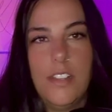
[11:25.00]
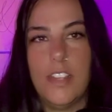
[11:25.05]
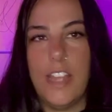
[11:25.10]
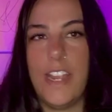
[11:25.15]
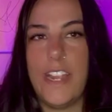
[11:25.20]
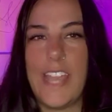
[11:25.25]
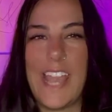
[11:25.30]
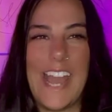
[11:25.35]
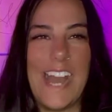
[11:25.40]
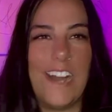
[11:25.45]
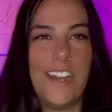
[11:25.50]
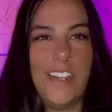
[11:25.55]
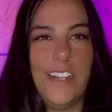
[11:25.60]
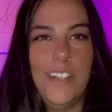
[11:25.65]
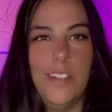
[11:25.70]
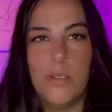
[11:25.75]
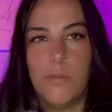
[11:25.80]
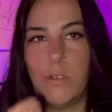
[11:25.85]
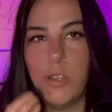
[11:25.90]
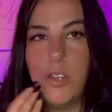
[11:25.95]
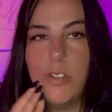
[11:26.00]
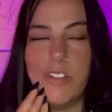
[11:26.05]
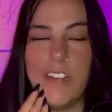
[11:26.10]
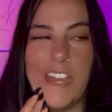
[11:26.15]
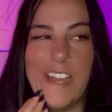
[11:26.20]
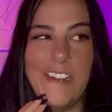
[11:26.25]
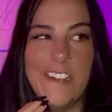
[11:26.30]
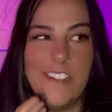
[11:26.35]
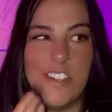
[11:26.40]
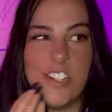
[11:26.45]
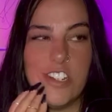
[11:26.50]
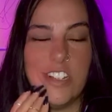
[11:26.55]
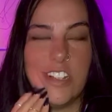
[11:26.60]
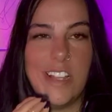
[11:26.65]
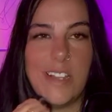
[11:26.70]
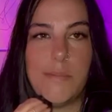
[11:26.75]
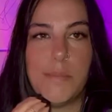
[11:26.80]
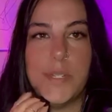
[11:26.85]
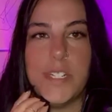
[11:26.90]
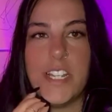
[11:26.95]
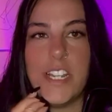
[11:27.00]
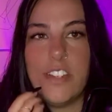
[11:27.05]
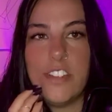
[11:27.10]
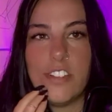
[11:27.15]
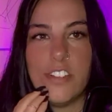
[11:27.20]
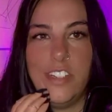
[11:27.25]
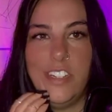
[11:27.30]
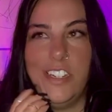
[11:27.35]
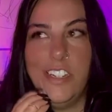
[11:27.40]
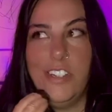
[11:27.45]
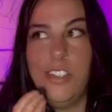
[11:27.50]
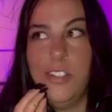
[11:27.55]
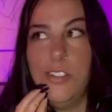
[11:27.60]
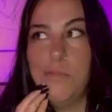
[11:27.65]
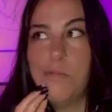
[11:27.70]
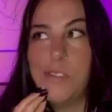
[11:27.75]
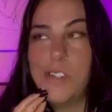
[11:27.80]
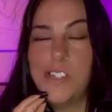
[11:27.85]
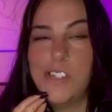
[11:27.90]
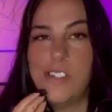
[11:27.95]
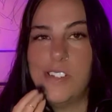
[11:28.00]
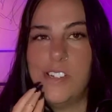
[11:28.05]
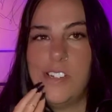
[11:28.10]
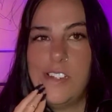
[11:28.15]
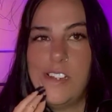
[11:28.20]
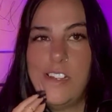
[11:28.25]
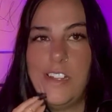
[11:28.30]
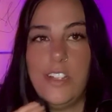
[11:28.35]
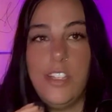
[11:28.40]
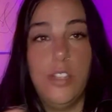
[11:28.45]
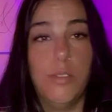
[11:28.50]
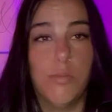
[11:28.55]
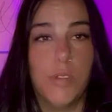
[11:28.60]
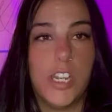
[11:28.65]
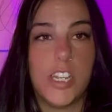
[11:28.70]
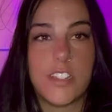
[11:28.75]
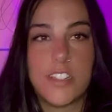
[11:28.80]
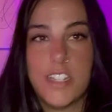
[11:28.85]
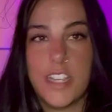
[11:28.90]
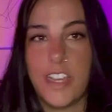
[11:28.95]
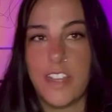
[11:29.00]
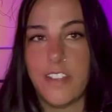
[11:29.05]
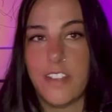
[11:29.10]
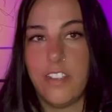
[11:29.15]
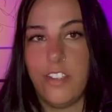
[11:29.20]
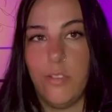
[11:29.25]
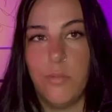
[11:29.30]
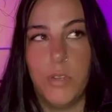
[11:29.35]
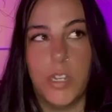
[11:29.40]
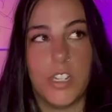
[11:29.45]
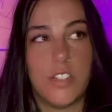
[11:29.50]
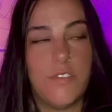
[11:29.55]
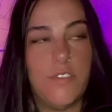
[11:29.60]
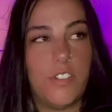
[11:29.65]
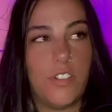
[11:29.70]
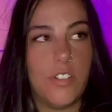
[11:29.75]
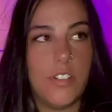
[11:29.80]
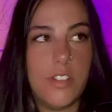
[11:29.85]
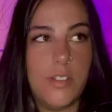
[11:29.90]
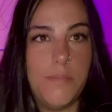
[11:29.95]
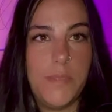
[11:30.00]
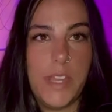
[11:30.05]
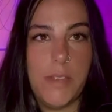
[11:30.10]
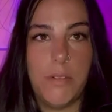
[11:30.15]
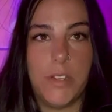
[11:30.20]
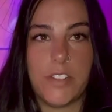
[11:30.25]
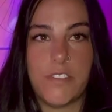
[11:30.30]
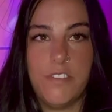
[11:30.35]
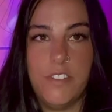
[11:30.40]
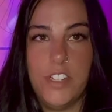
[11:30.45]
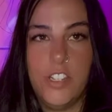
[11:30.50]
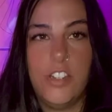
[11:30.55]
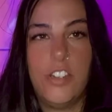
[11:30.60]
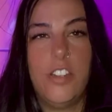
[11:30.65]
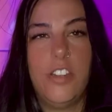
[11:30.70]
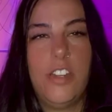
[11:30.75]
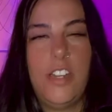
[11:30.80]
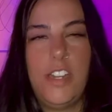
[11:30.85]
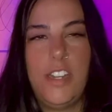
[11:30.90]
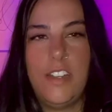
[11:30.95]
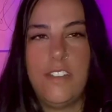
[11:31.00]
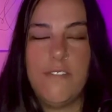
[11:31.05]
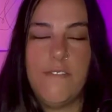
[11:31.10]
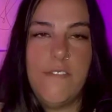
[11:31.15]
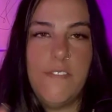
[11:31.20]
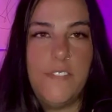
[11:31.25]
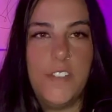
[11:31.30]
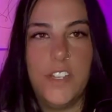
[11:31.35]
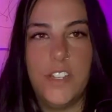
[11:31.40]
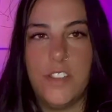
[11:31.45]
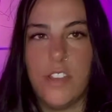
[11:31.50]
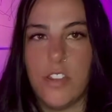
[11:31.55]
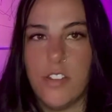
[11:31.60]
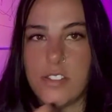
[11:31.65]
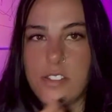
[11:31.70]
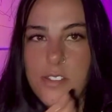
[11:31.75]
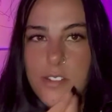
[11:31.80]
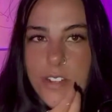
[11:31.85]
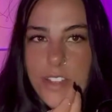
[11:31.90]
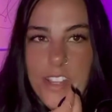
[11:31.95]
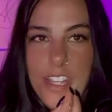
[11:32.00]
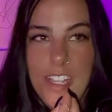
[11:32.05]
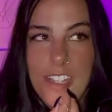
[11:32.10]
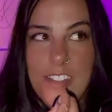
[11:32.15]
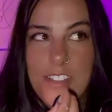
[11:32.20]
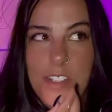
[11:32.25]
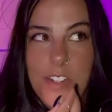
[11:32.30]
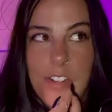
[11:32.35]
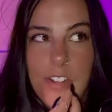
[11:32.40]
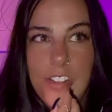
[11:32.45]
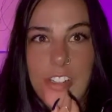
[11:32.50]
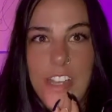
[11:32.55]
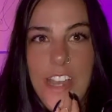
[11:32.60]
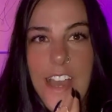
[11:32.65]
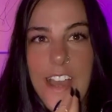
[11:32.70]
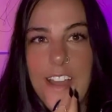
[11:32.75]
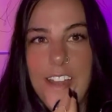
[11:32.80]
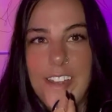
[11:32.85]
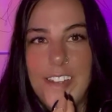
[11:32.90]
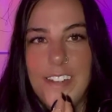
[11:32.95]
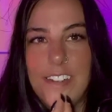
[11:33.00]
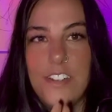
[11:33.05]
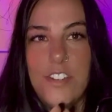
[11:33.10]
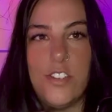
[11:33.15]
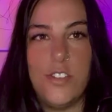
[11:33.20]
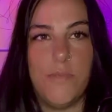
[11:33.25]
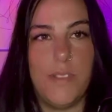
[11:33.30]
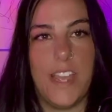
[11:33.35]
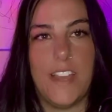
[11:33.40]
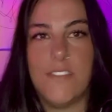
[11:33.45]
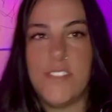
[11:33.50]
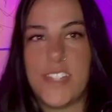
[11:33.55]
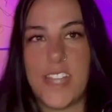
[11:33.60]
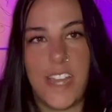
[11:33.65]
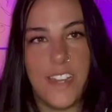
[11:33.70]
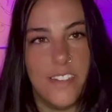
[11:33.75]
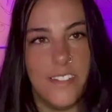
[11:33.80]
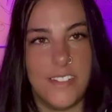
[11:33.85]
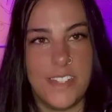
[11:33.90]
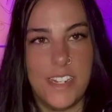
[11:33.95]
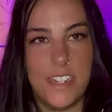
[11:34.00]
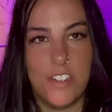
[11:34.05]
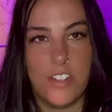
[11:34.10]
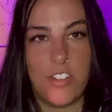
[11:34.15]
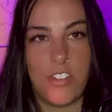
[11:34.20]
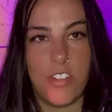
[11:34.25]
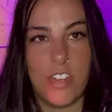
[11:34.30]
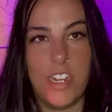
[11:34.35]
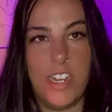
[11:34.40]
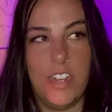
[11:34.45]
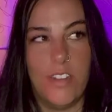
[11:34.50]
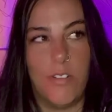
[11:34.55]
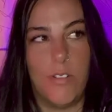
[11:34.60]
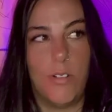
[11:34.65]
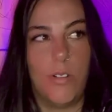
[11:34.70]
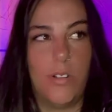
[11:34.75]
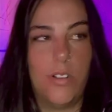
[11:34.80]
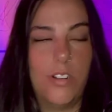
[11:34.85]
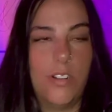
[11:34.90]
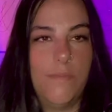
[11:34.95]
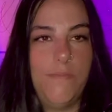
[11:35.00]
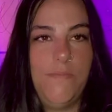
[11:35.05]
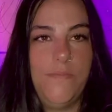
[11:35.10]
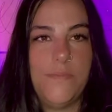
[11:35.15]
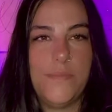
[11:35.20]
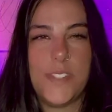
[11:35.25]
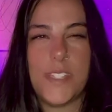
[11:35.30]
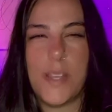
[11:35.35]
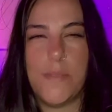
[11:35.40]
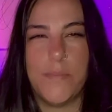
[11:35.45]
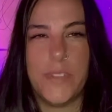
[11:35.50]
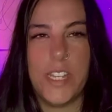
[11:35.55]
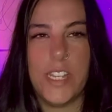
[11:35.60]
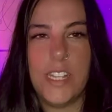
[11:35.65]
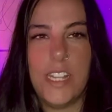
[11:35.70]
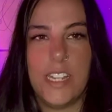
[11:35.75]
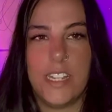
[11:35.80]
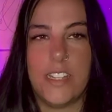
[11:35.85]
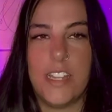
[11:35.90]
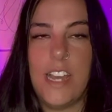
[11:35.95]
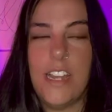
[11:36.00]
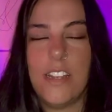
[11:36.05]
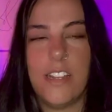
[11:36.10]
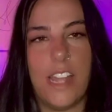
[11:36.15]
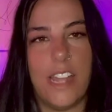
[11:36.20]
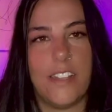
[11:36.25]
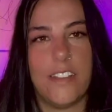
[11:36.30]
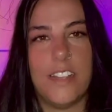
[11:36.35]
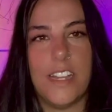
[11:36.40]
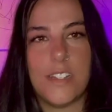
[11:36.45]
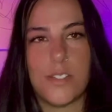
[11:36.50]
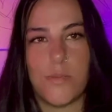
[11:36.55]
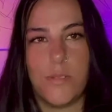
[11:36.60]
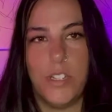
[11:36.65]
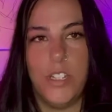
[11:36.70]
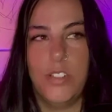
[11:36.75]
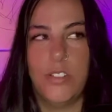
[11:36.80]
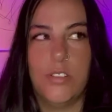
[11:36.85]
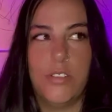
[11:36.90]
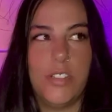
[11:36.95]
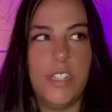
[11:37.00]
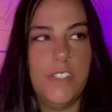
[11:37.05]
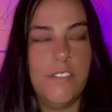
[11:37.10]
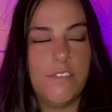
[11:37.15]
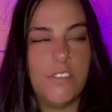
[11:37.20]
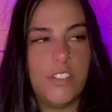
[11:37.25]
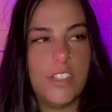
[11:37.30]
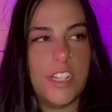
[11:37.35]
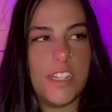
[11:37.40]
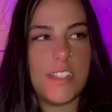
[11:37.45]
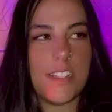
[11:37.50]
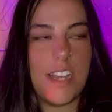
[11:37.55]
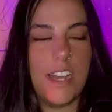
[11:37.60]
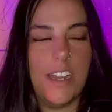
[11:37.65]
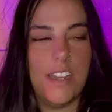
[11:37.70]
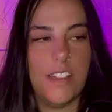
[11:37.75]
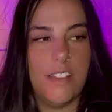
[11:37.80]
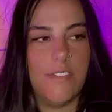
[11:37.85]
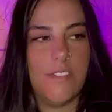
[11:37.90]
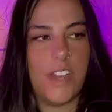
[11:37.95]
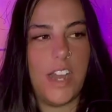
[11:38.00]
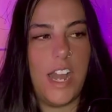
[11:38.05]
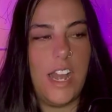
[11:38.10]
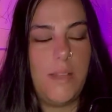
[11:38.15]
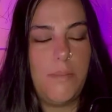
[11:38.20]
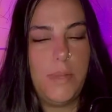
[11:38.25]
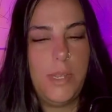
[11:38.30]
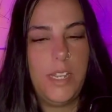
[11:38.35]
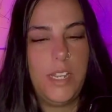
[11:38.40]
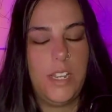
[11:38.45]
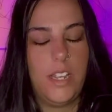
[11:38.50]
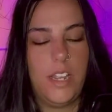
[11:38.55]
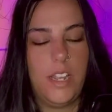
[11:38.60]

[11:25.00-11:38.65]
like out in the world energy, like potentially you worked together, you worked for them, they worked for you. For those sort of things, you'd look at, do we have Saturn synastry or something like that? Like that's what you're looking for. That's kind of the vibe.